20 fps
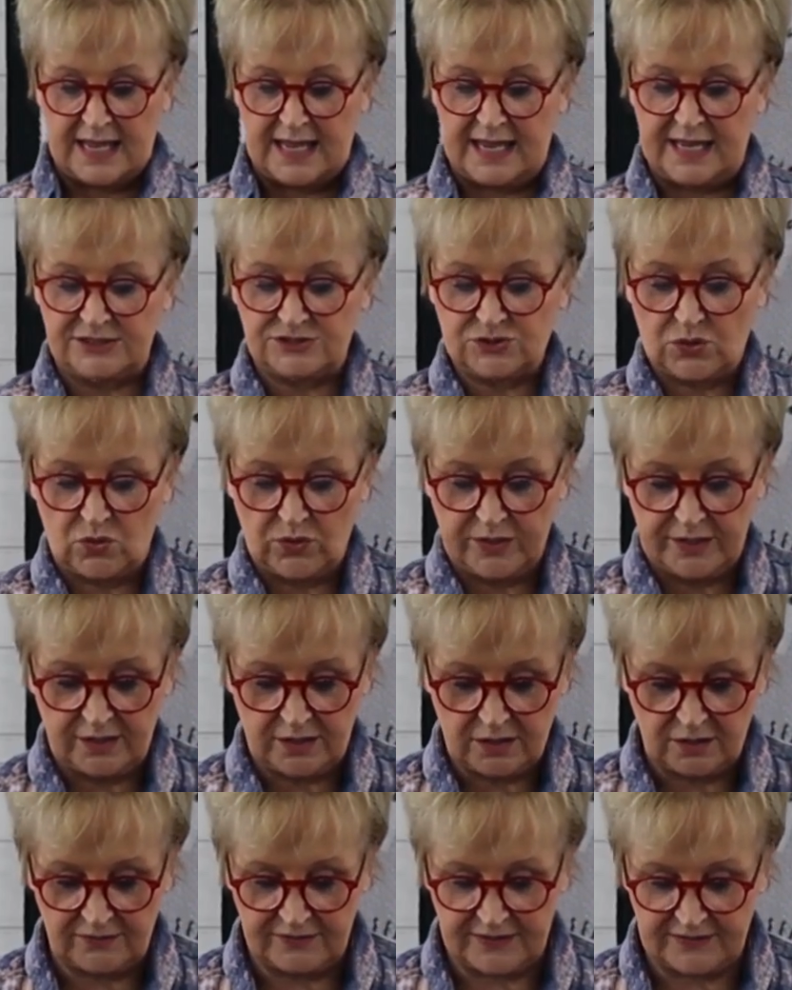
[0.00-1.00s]
it's
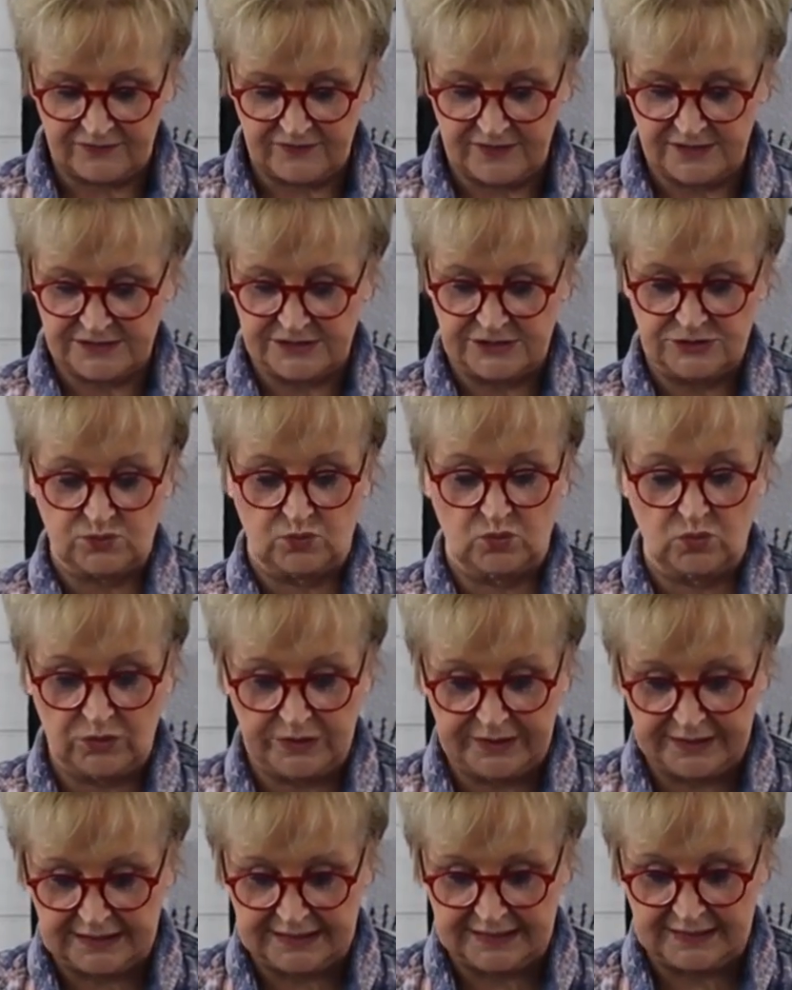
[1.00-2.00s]
critical that this is
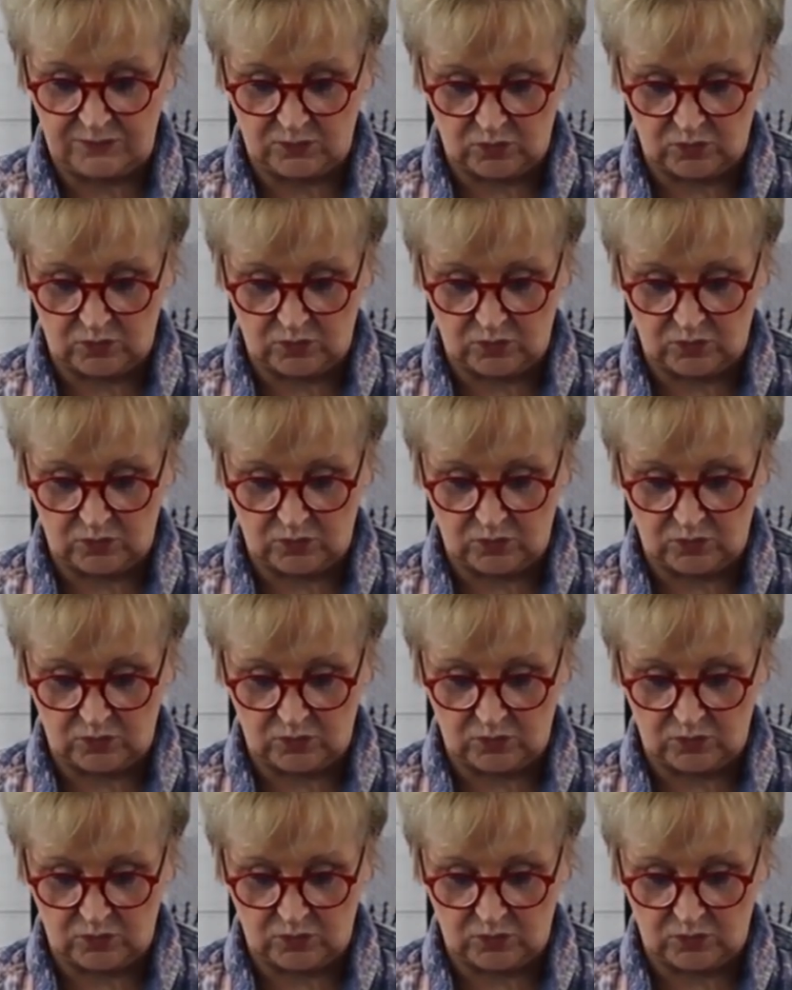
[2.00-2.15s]
really,